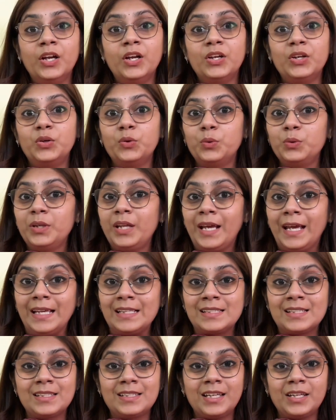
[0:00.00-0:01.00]
Don't
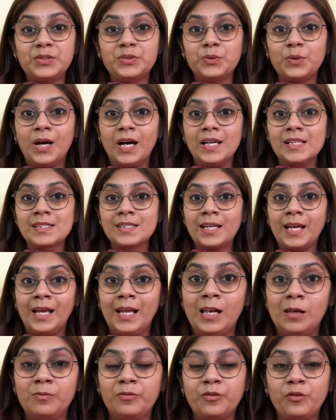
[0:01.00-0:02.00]
hesitate to ask
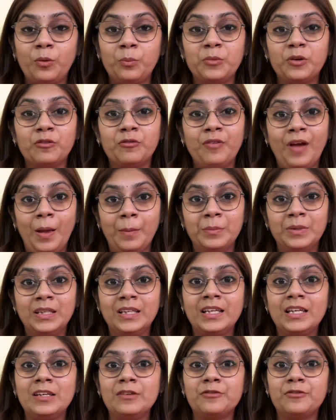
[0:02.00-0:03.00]
help from your
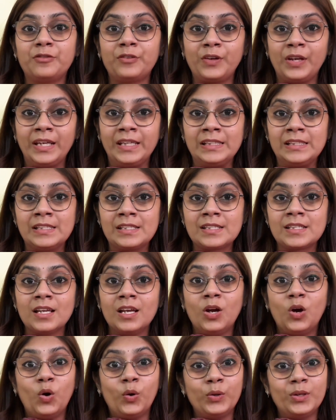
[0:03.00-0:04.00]
family, friends,
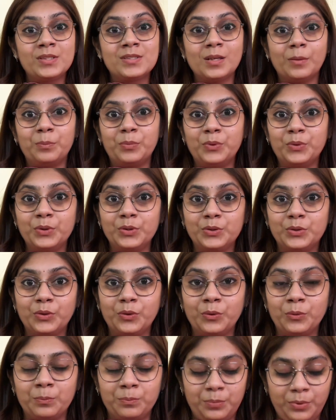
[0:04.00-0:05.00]
or a support
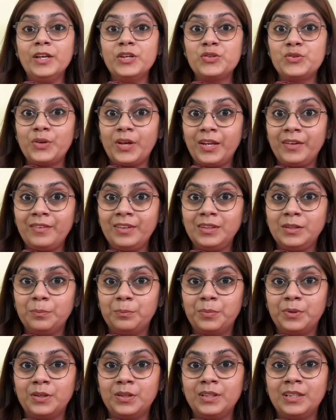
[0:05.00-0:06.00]
group. Sharing the
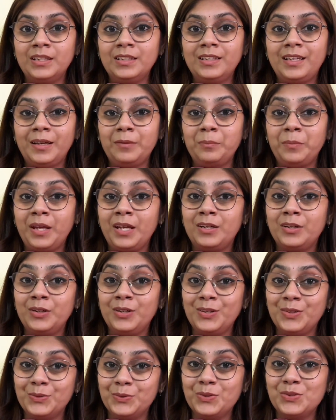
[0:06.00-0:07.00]
burden can make a
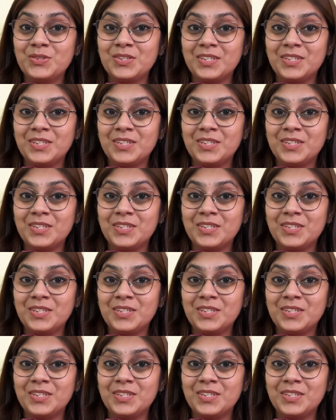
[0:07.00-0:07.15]
huge